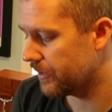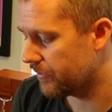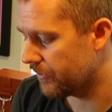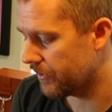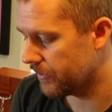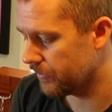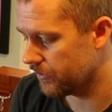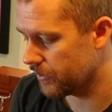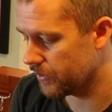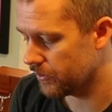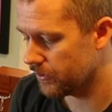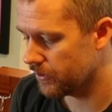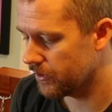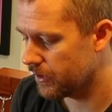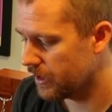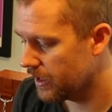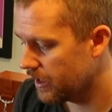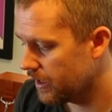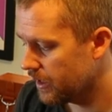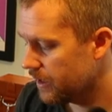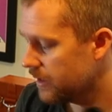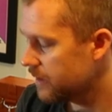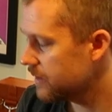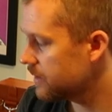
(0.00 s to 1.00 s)
different view.
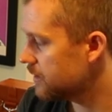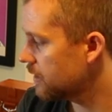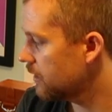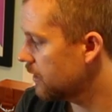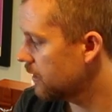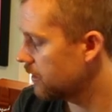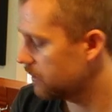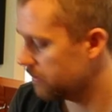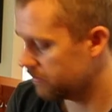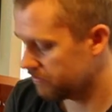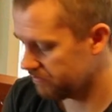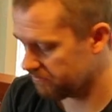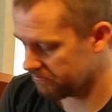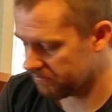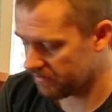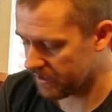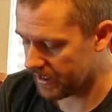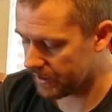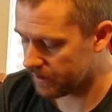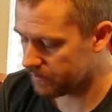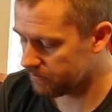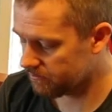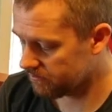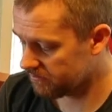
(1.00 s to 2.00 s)
So
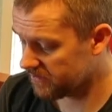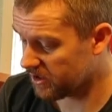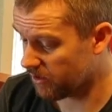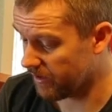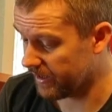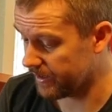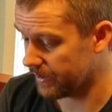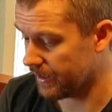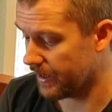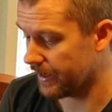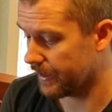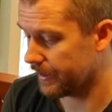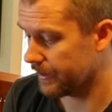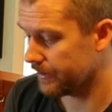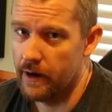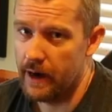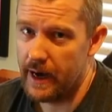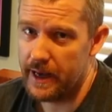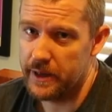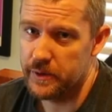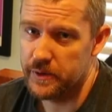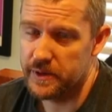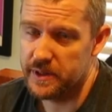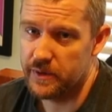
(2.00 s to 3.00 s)
quite like it.
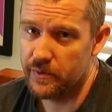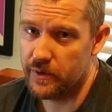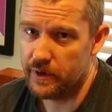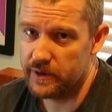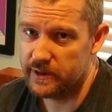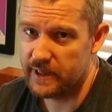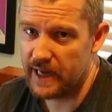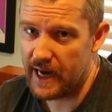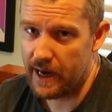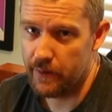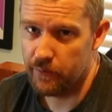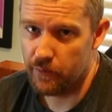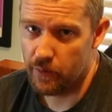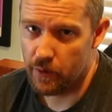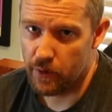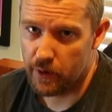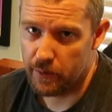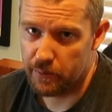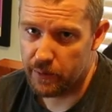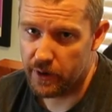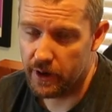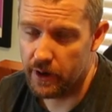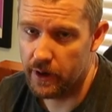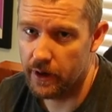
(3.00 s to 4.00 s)
I used it for a time
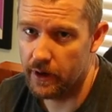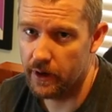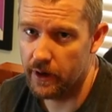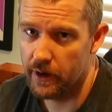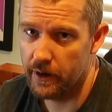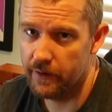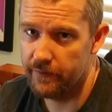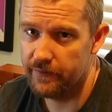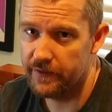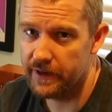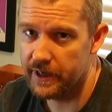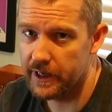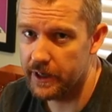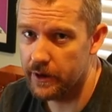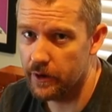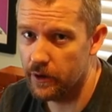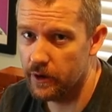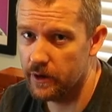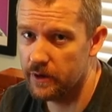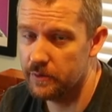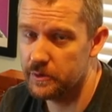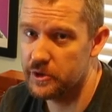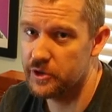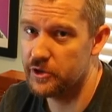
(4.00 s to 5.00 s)
warp
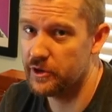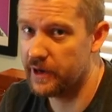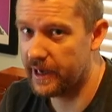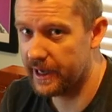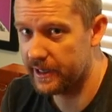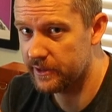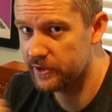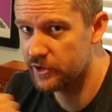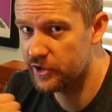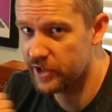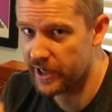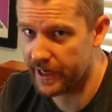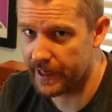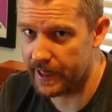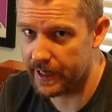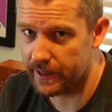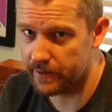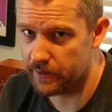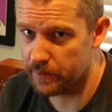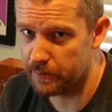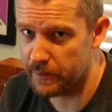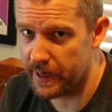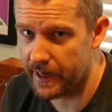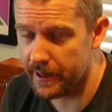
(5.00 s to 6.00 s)
video, which you can check out
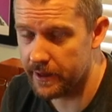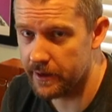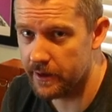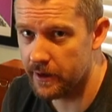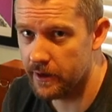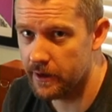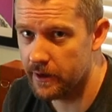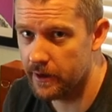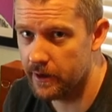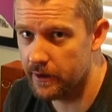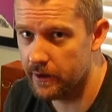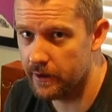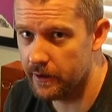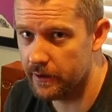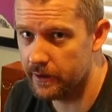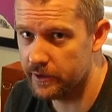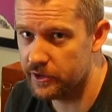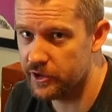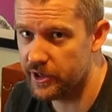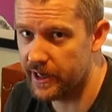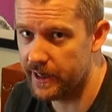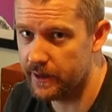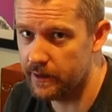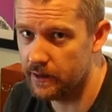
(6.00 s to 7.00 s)
on my
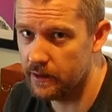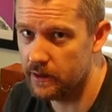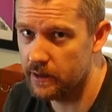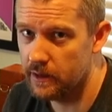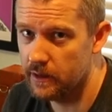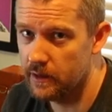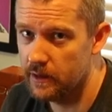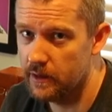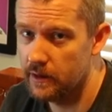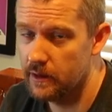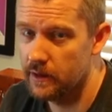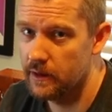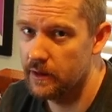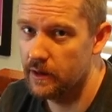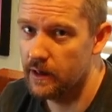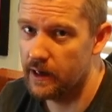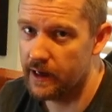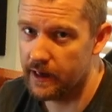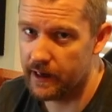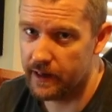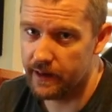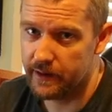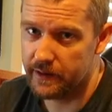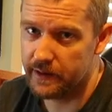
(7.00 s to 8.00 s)
channel.
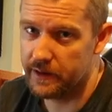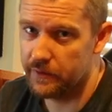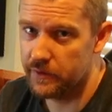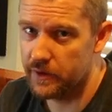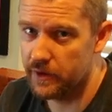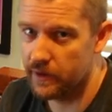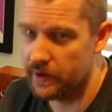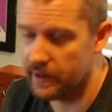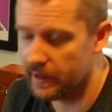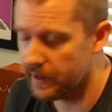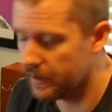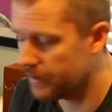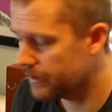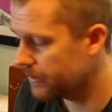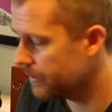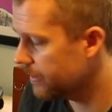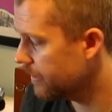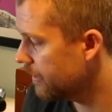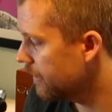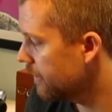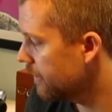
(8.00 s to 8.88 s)
I'll give you the link